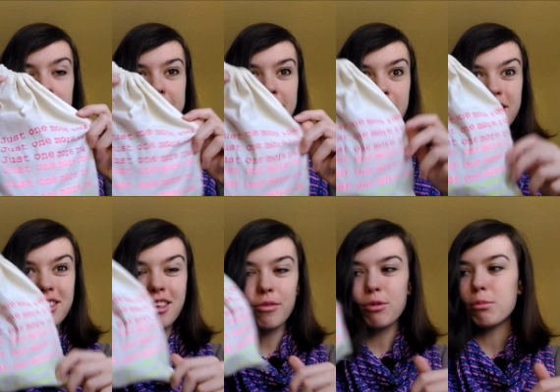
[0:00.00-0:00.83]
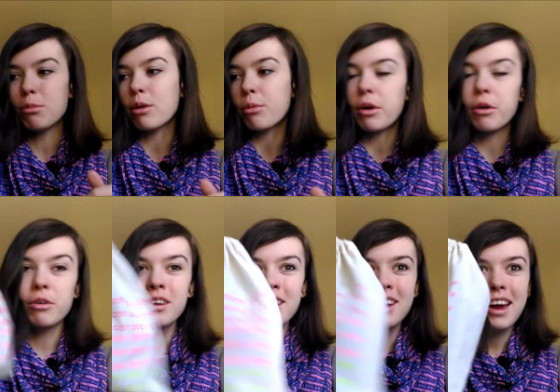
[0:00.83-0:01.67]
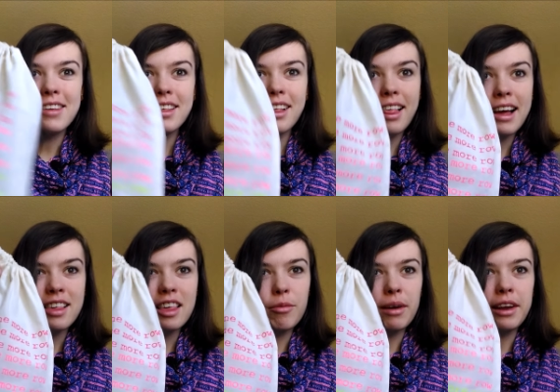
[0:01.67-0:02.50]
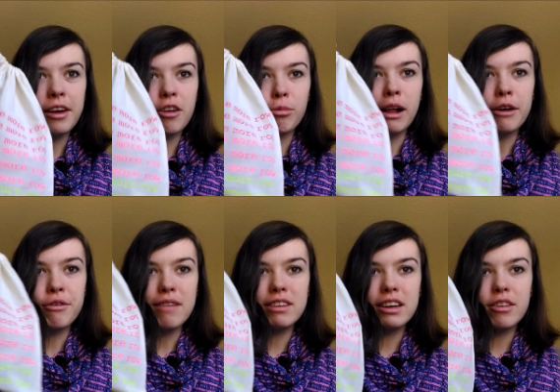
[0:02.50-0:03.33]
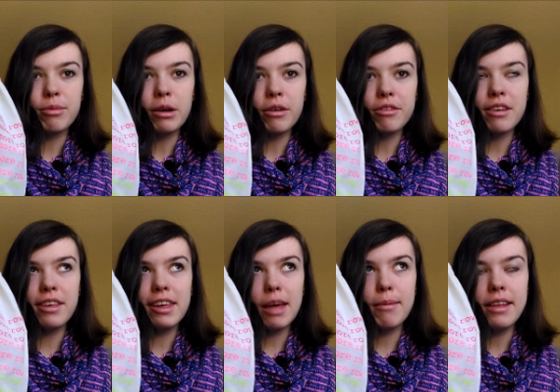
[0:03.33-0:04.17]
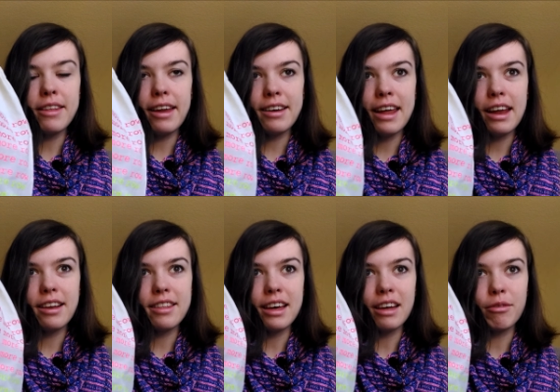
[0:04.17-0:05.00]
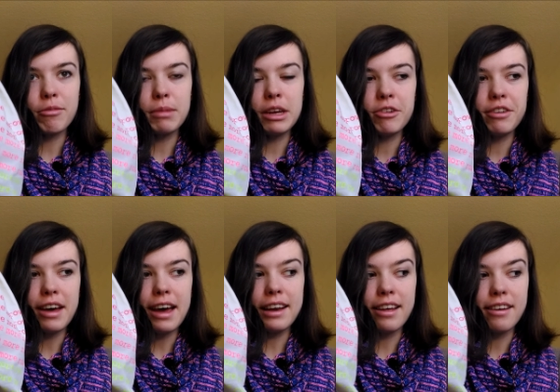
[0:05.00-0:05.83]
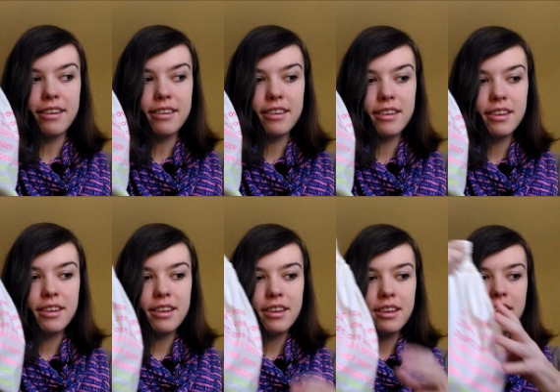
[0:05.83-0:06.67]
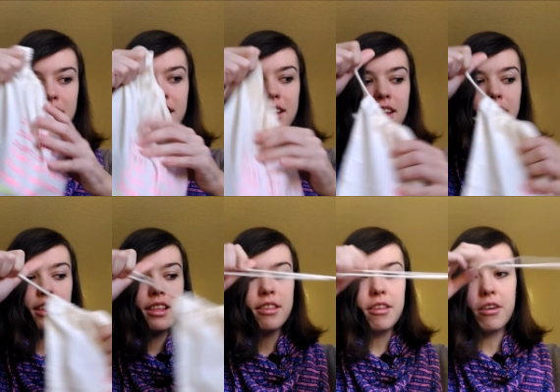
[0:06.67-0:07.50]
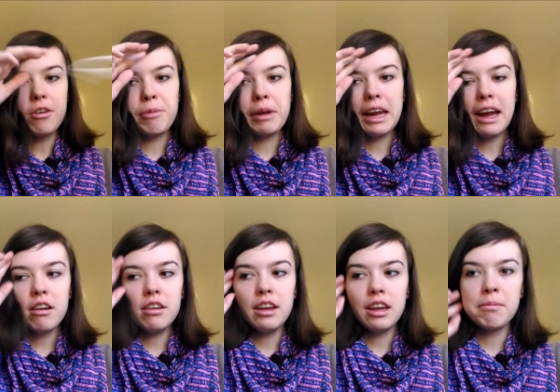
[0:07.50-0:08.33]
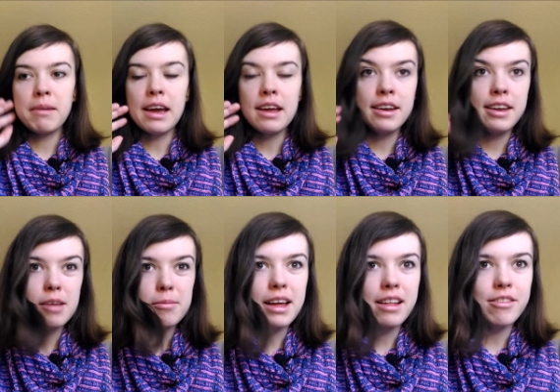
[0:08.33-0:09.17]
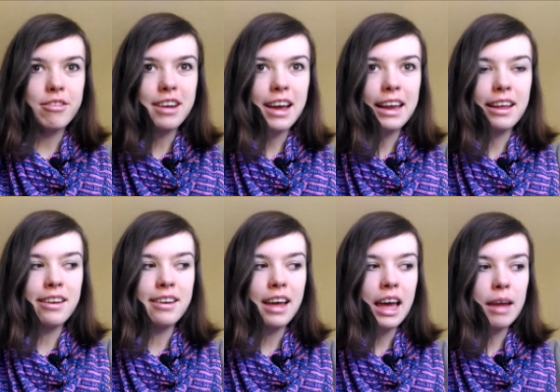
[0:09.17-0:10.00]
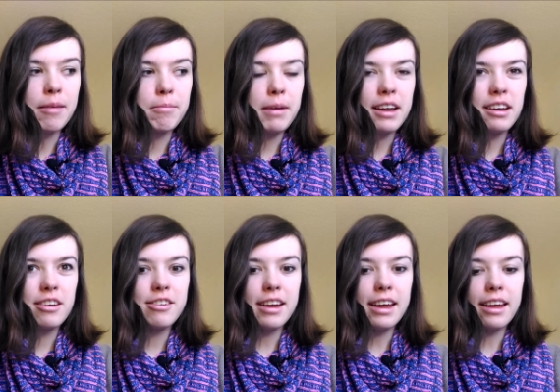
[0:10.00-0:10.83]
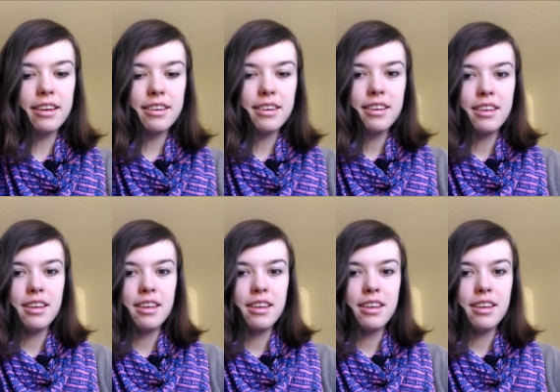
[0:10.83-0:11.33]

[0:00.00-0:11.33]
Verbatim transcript: that says just one more row. And this is actually really good while traveling as well, so I think I might take that with me to Thailand. So regarding my knitting plans for Thailand, I'm planning to take